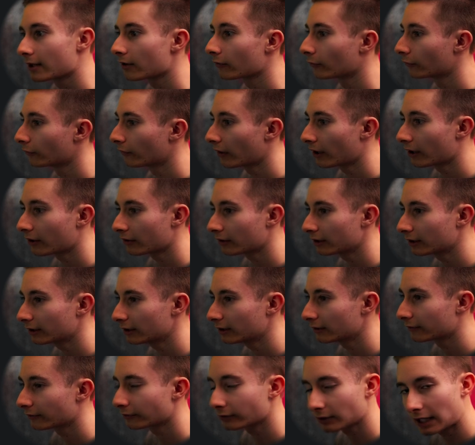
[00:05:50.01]

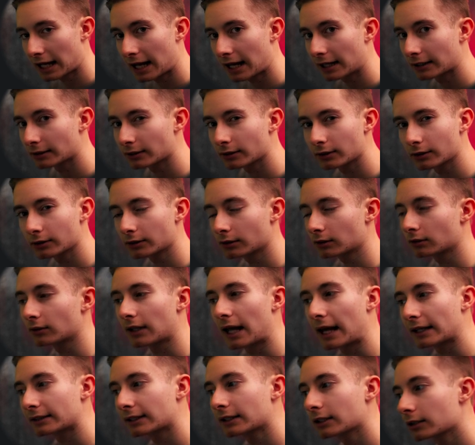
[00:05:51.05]
very flat,
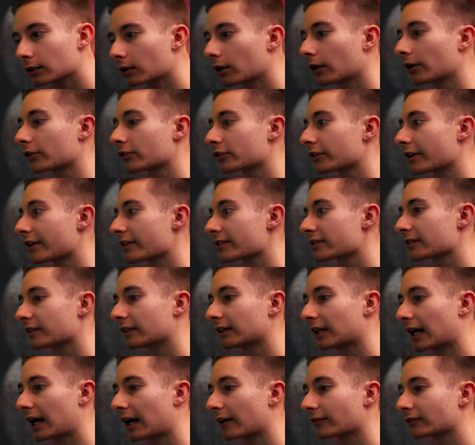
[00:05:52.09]
lacking contrast,
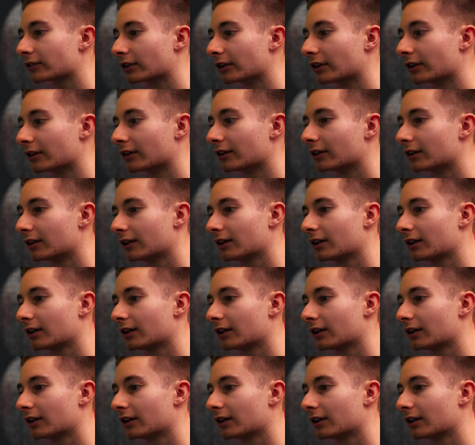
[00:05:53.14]
and then after,